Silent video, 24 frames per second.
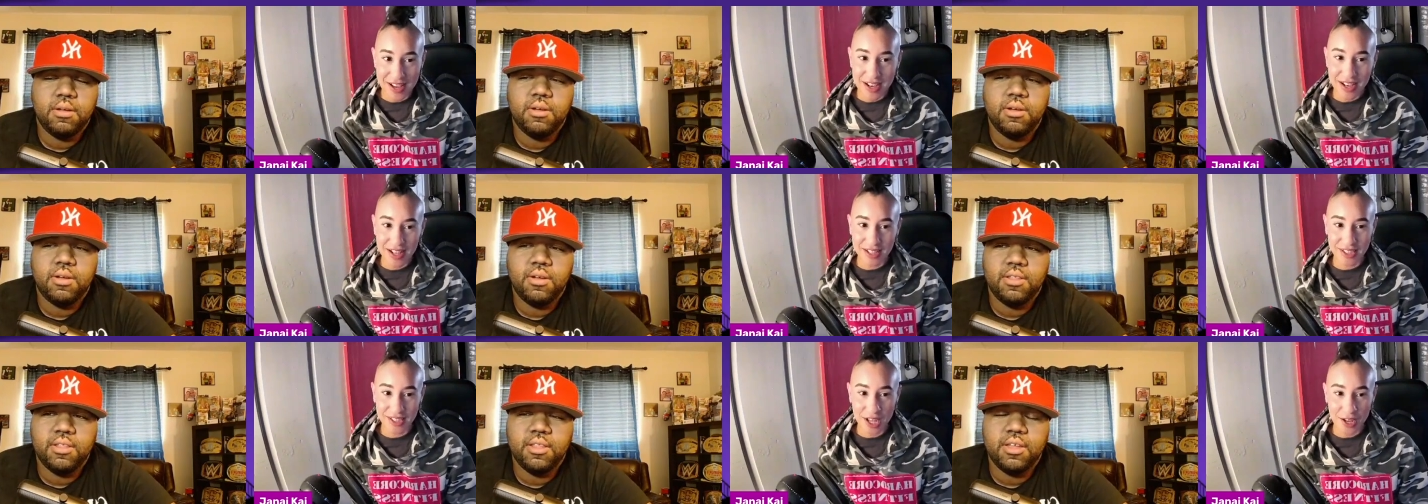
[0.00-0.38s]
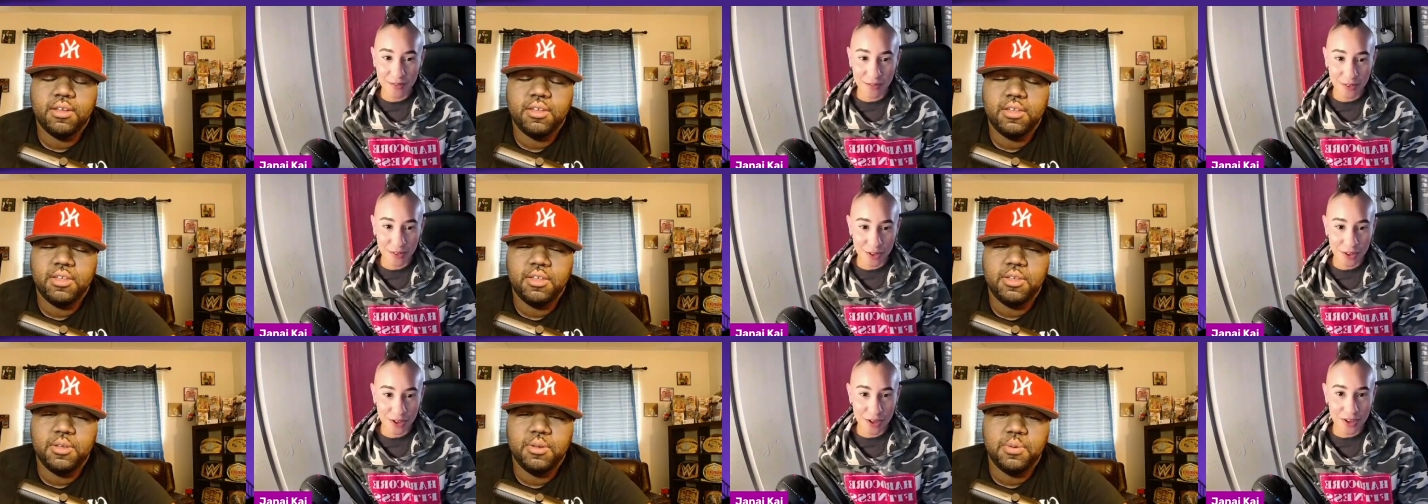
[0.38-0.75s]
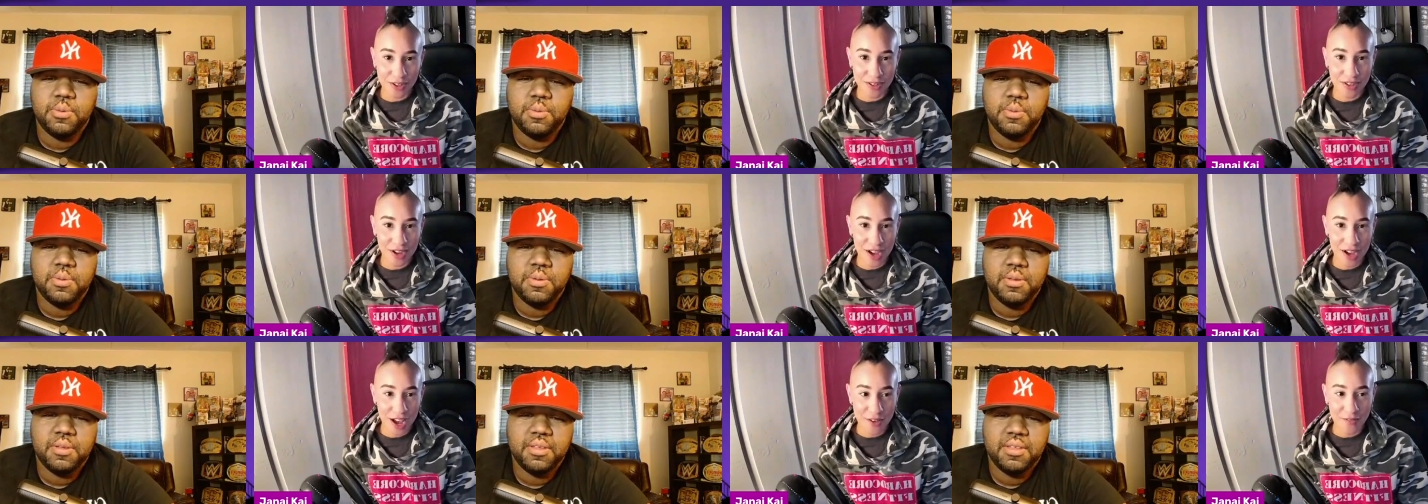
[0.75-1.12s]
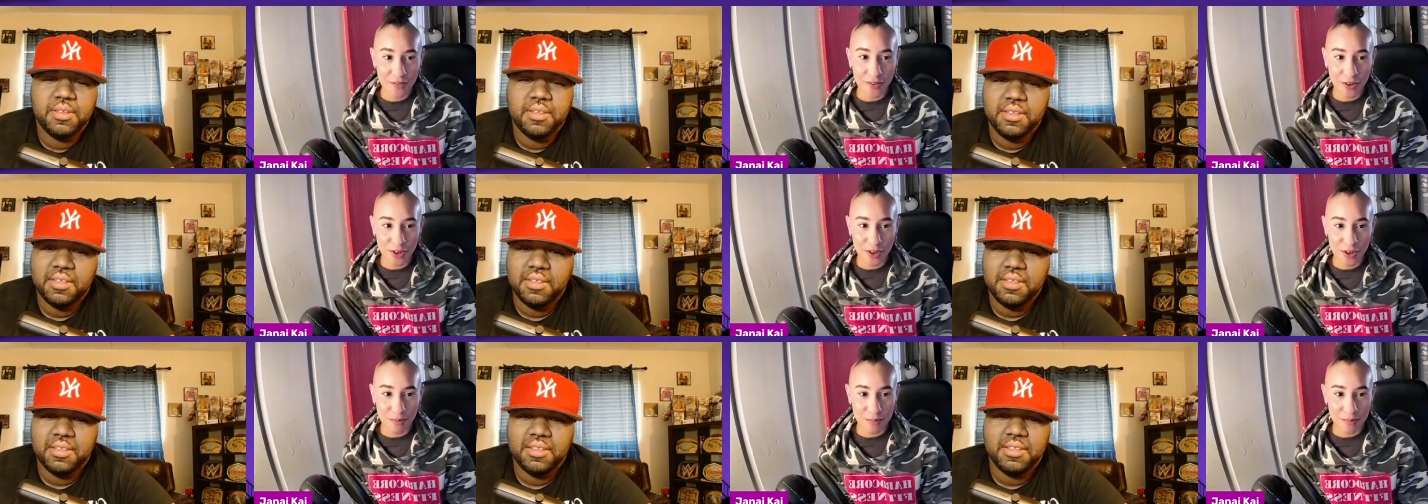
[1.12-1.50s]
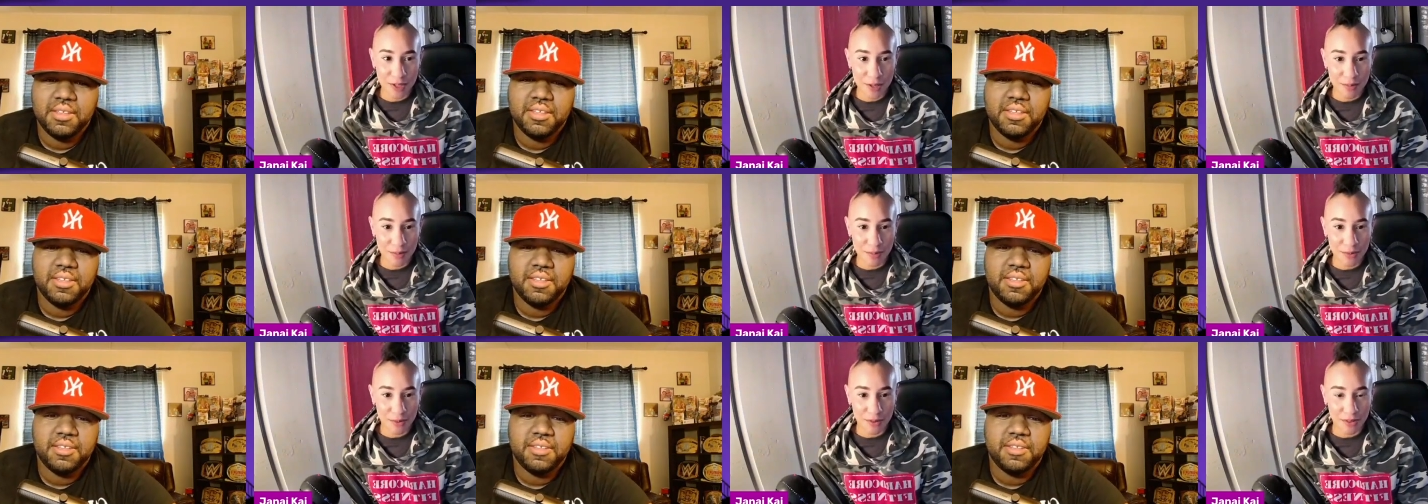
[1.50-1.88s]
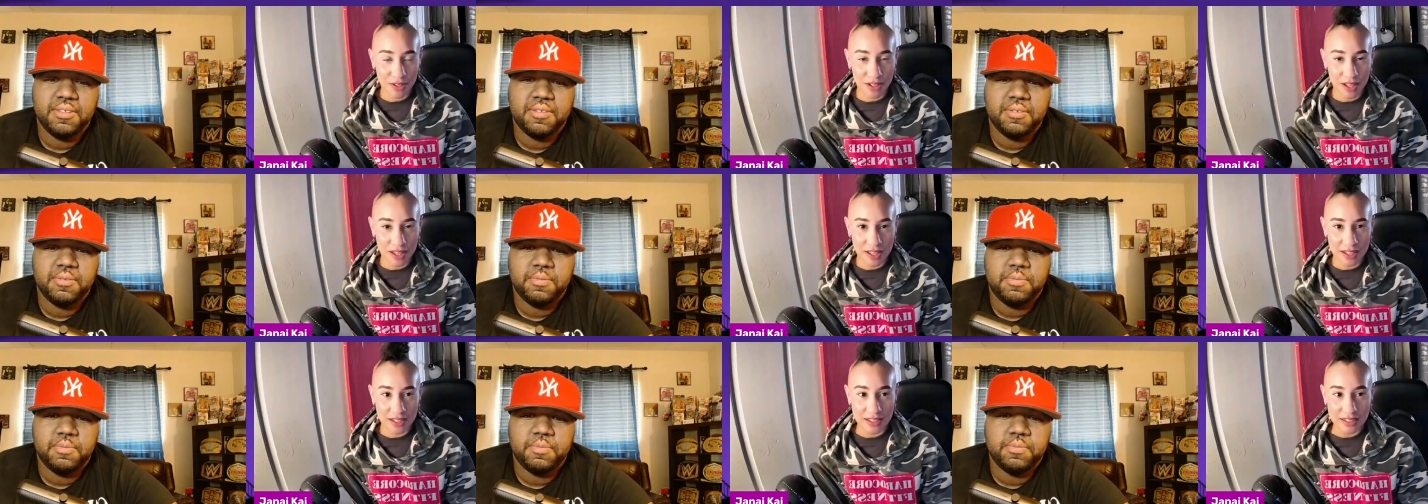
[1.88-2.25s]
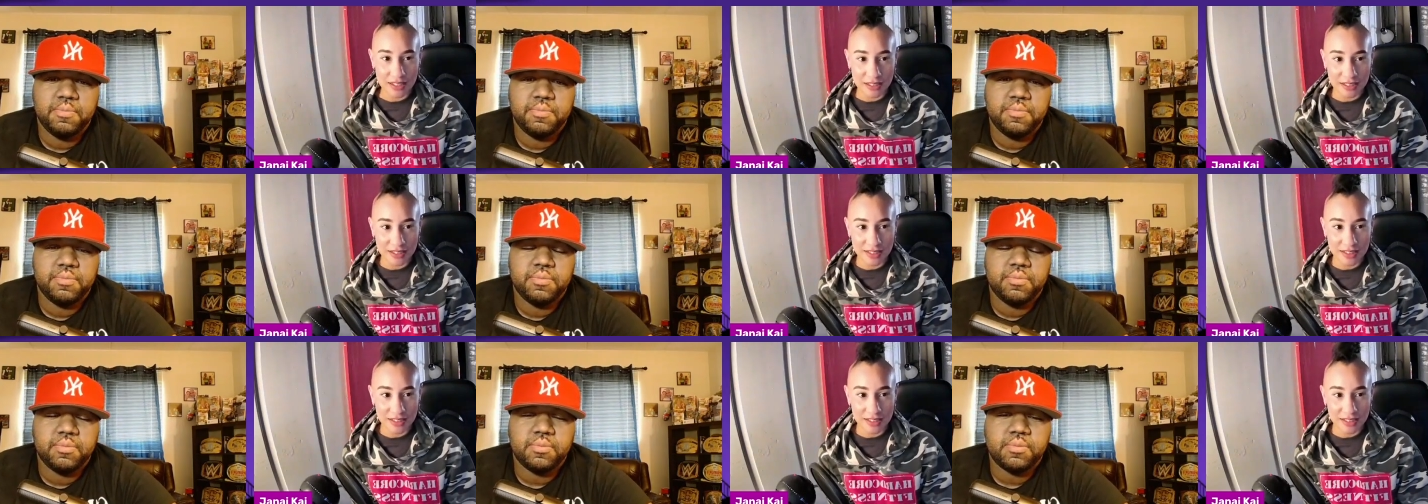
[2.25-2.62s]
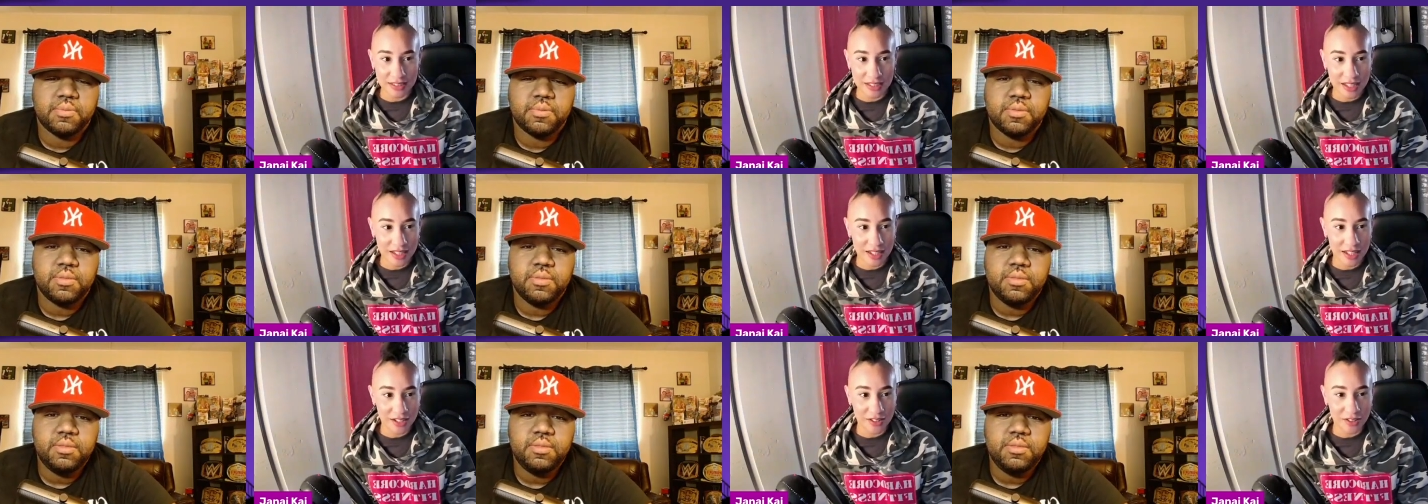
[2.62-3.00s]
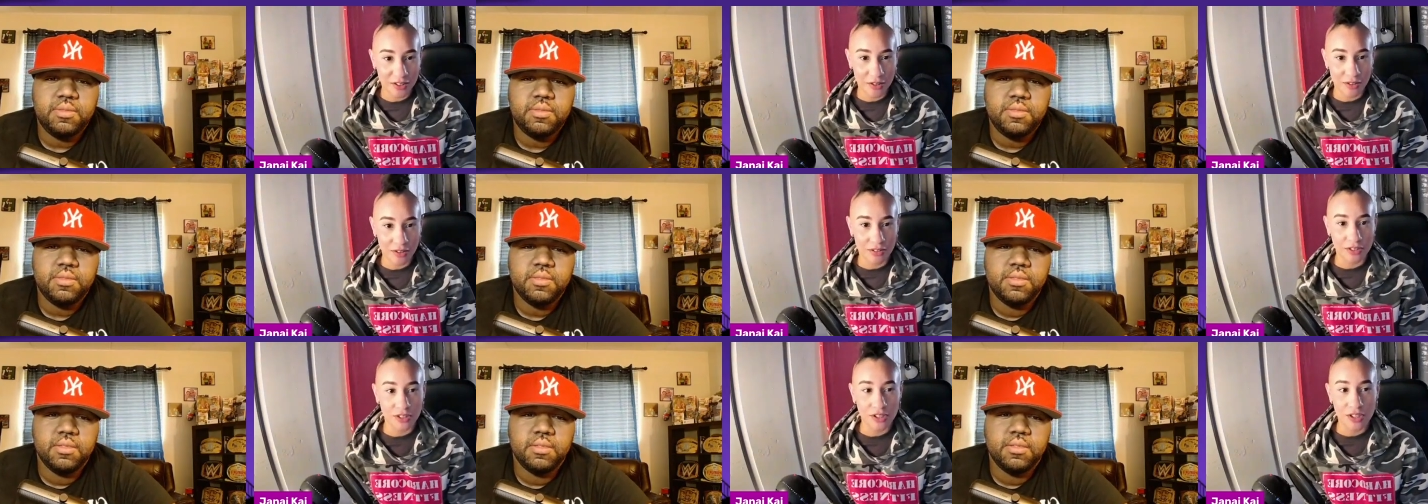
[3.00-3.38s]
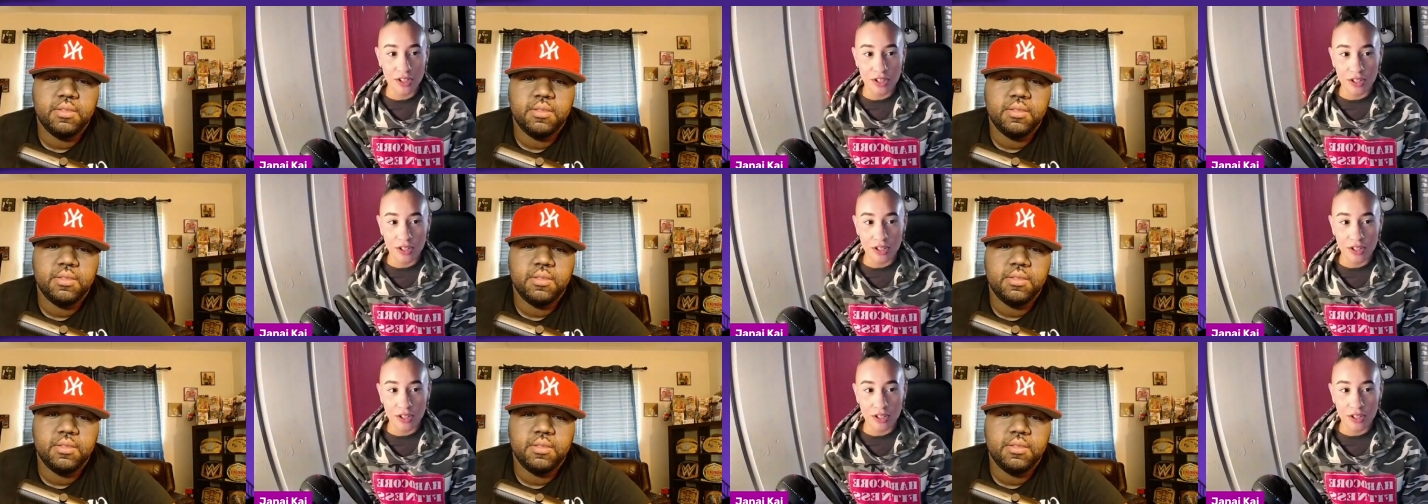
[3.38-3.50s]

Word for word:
Speaker 1: Oh, I've heard I've heard people like saying that their